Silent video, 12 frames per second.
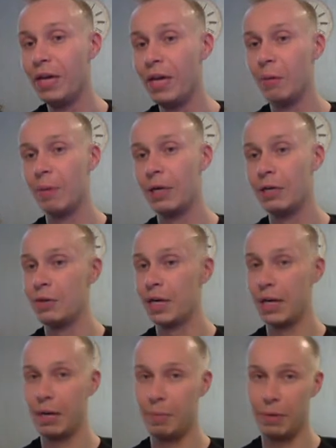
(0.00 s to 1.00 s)
but you
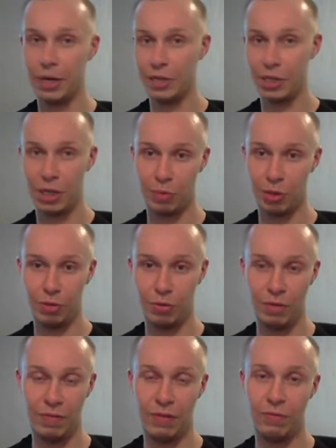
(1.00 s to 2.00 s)
cannot break a substitute
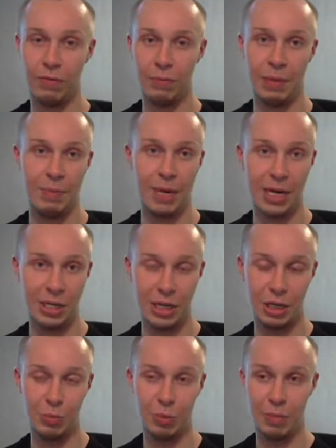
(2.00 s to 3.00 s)
even from a max
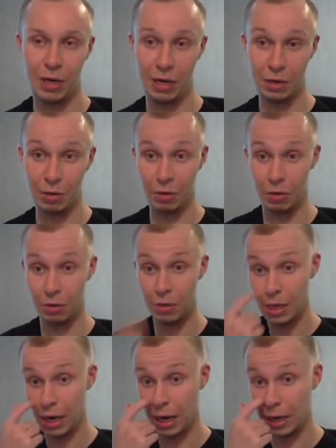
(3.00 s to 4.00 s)
HP Pangoro,
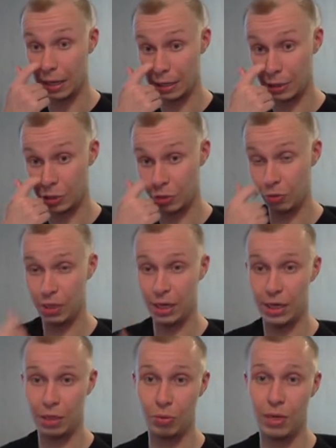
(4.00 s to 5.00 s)
unless you hit
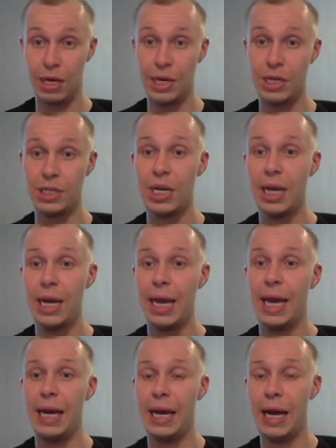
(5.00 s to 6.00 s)
it twice.
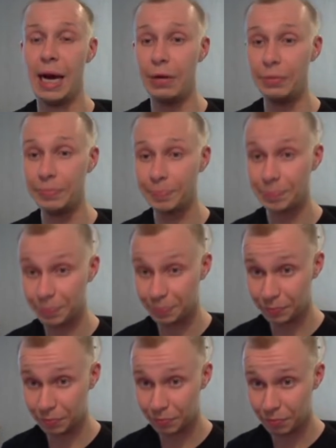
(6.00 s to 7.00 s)
And now
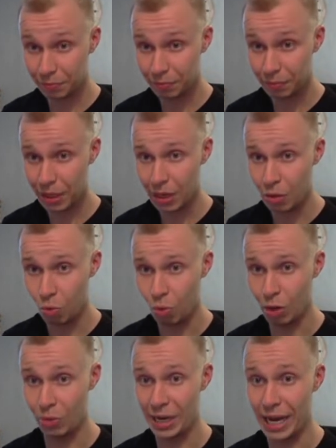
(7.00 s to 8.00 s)

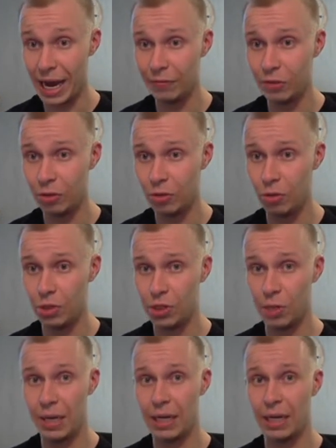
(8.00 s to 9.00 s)
what we have to do is
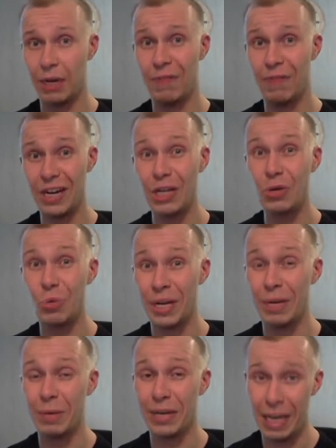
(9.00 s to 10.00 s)
make a very
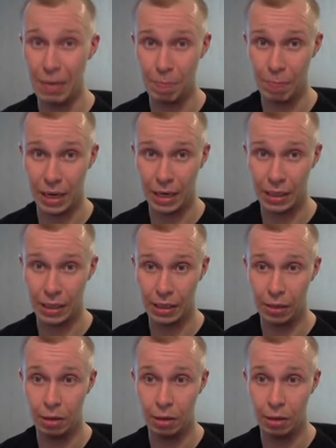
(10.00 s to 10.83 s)
quick game plan here.